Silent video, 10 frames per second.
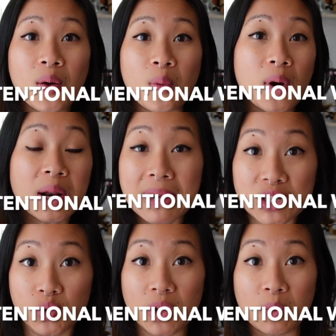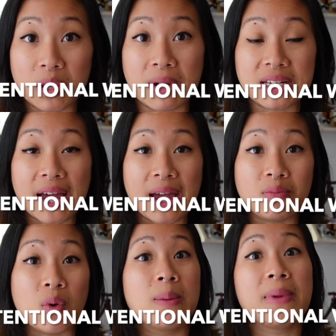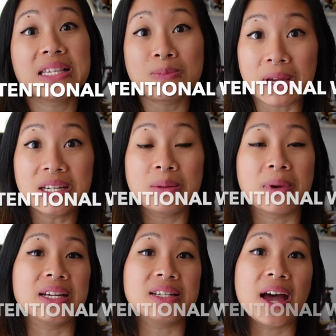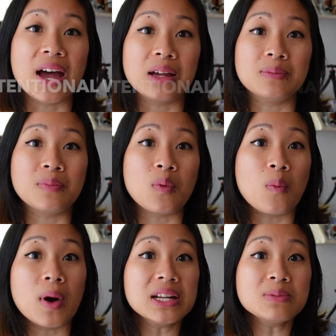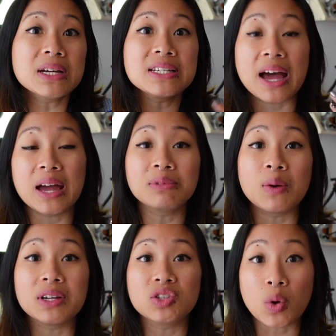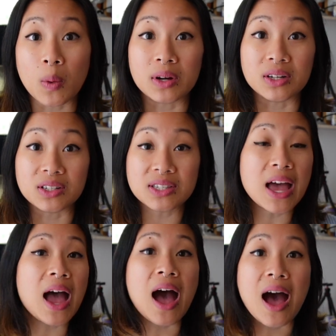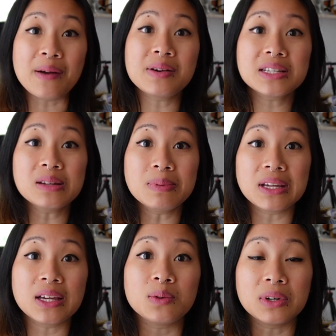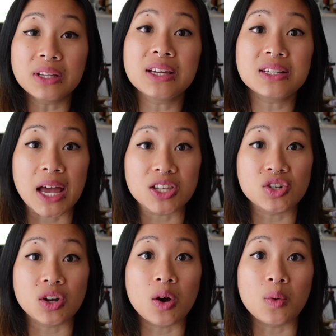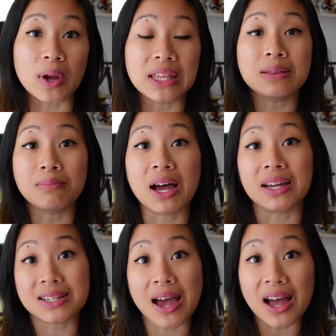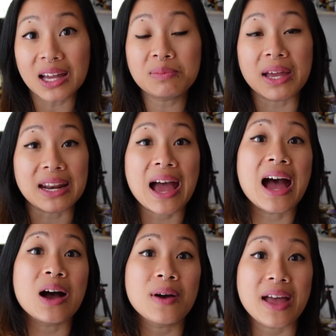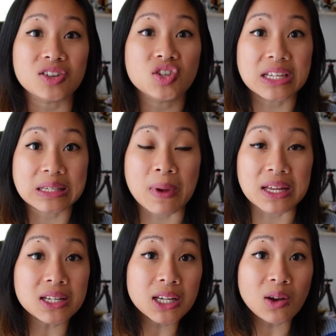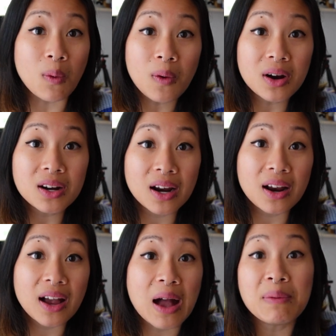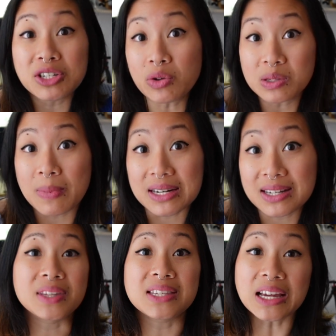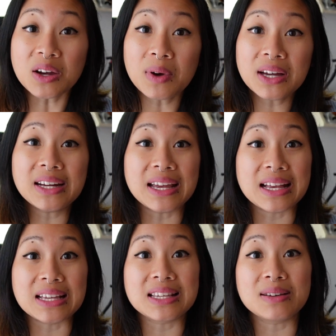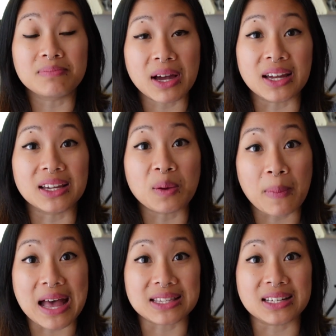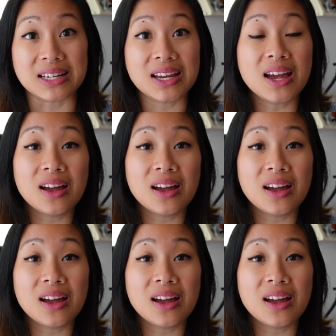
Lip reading: What am I doing with my time? Where am I spending my time? What is my time going towards? I want to be really intentional with my time and how I actually spend it or how I don't spend it. The second one is my capacity.